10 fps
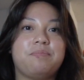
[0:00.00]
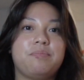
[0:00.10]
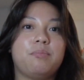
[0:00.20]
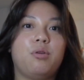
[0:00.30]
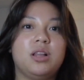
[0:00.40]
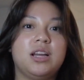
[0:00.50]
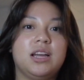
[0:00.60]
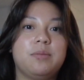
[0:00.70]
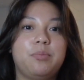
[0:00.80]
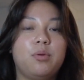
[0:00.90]

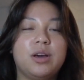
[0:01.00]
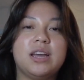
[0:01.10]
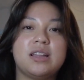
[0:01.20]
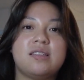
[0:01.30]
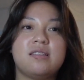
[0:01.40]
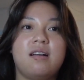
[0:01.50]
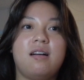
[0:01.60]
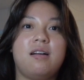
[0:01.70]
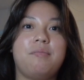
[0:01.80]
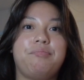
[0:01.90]
bullet points,
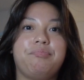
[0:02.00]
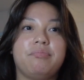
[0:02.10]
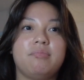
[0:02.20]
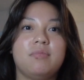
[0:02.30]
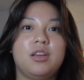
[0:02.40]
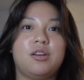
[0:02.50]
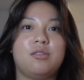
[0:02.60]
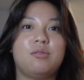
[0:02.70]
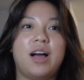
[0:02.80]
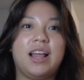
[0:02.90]

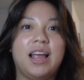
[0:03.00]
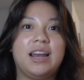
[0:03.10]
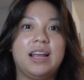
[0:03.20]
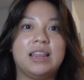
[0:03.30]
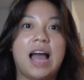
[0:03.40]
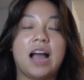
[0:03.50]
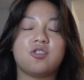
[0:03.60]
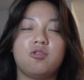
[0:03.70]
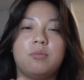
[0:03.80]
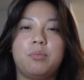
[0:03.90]
highlighting the
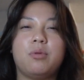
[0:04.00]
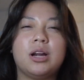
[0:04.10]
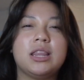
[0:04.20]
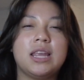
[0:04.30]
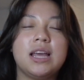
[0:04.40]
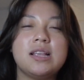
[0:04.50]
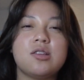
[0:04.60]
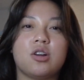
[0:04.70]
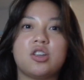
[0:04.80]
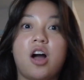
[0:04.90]
actual important things
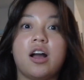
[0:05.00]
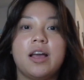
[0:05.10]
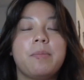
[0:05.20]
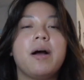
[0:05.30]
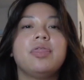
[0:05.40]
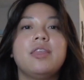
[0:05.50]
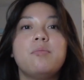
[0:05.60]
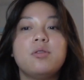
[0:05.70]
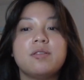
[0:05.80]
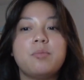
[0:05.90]
or talking about the
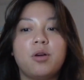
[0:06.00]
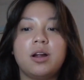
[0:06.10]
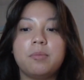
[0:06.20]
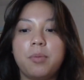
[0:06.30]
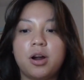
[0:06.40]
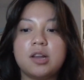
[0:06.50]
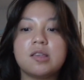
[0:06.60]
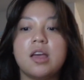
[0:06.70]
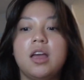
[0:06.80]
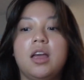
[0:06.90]
most important parts
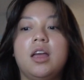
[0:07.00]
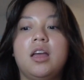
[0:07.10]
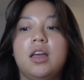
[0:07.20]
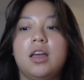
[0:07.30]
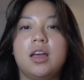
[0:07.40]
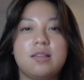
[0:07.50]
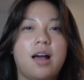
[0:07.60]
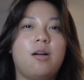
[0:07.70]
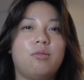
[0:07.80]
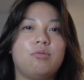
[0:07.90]
is
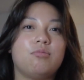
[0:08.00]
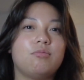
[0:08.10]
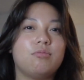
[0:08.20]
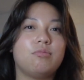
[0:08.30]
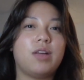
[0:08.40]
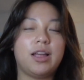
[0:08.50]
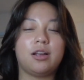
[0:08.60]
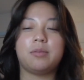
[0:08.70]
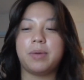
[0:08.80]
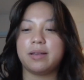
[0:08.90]
how I
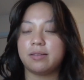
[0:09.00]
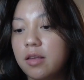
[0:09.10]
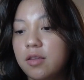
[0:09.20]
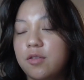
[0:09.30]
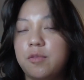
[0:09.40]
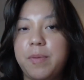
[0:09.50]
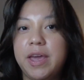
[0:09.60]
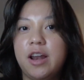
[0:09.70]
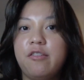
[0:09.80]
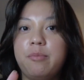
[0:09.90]
learn best. So
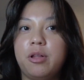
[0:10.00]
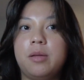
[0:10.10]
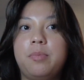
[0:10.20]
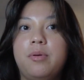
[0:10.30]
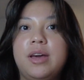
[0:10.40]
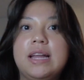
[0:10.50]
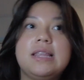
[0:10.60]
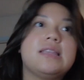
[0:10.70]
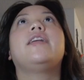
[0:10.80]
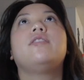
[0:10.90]
speaking of bullet
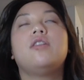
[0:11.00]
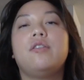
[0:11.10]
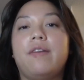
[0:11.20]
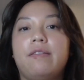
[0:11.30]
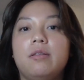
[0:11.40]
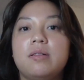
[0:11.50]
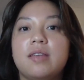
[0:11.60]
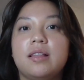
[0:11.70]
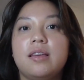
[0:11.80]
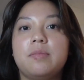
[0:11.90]
points, I don't know if everyone's
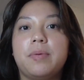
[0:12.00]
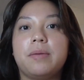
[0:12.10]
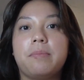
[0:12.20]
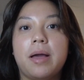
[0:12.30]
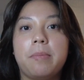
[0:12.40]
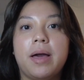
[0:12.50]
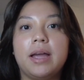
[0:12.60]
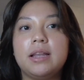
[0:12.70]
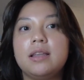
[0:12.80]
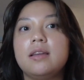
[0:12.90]
like this, but my
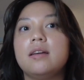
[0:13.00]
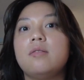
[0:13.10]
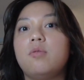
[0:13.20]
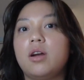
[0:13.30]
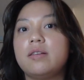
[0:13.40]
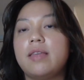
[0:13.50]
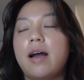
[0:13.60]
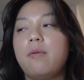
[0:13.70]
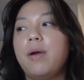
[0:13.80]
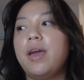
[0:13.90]
mind works
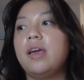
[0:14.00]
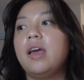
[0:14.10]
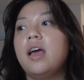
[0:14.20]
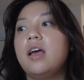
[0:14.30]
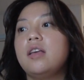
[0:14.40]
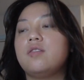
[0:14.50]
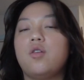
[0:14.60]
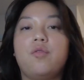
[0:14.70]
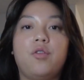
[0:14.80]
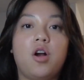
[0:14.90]
that way. So
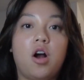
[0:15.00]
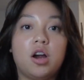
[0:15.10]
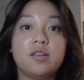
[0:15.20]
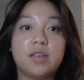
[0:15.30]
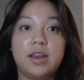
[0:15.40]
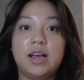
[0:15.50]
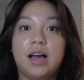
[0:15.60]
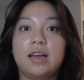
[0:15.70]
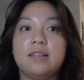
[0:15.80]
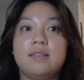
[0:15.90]
for our study
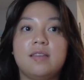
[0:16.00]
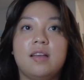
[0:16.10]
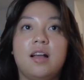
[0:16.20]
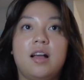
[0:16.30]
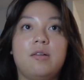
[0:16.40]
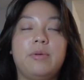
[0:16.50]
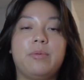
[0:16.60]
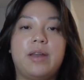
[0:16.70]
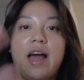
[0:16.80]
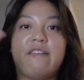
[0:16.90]
guides, we
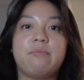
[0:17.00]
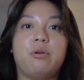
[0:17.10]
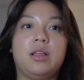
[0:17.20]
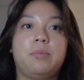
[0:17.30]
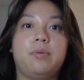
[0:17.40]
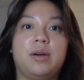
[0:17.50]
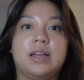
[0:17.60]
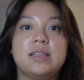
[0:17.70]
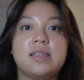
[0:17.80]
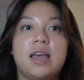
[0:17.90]
would have bullet
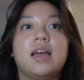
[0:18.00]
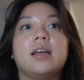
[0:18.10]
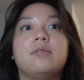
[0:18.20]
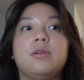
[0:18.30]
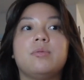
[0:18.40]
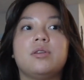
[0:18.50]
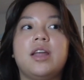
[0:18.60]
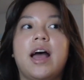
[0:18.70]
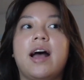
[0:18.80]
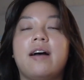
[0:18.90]
points, and we would
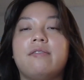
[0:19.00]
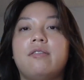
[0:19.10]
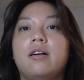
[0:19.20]
have